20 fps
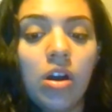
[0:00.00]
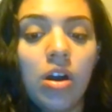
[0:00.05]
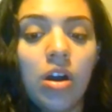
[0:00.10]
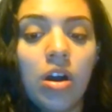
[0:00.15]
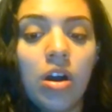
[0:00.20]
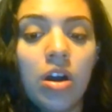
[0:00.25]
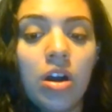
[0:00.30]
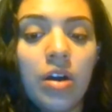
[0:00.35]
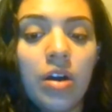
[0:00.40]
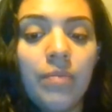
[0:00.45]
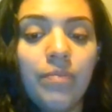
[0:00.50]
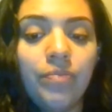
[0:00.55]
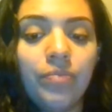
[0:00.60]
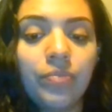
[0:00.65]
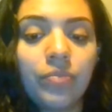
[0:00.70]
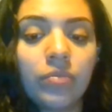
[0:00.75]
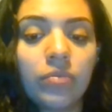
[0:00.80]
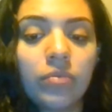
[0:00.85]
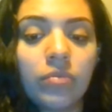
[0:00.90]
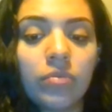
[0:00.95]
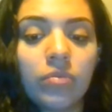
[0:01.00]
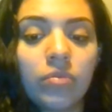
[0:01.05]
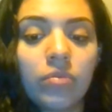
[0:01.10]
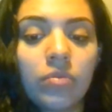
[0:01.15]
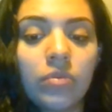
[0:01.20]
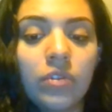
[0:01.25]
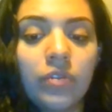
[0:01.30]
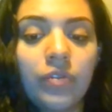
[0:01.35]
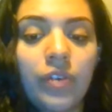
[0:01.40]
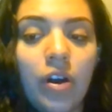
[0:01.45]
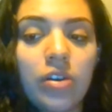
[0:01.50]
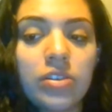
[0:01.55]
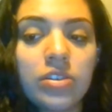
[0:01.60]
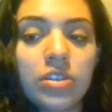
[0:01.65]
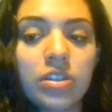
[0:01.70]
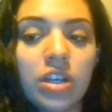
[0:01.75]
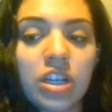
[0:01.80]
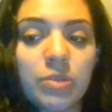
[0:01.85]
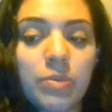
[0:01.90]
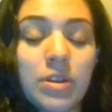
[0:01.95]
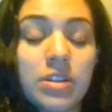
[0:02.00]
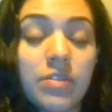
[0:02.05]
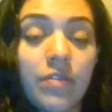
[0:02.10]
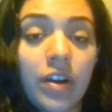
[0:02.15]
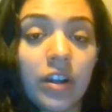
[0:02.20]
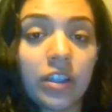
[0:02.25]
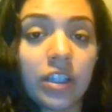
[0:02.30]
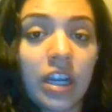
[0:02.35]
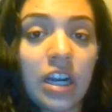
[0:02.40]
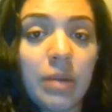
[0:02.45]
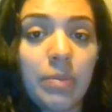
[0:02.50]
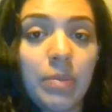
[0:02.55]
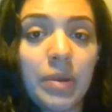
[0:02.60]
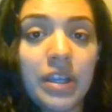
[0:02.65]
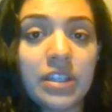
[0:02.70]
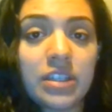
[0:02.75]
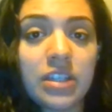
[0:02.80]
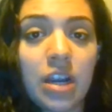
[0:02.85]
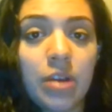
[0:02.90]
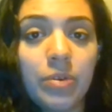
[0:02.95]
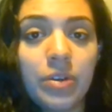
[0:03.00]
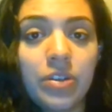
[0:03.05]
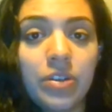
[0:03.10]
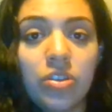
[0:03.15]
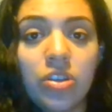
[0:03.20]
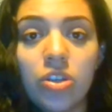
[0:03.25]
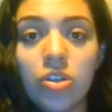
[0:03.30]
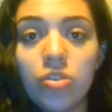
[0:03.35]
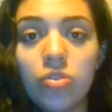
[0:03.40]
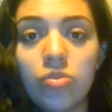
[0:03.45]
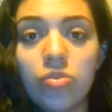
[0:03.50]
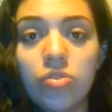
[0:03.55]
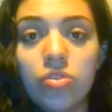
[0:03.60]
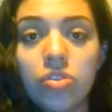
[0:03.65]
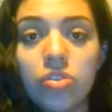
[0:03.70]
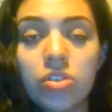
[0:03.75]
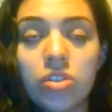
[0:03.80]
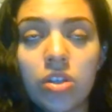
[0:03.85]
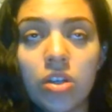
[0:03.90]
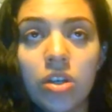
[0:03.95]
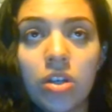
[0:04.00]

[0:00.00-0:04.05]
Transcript: if I was an expressive art therapist, I would use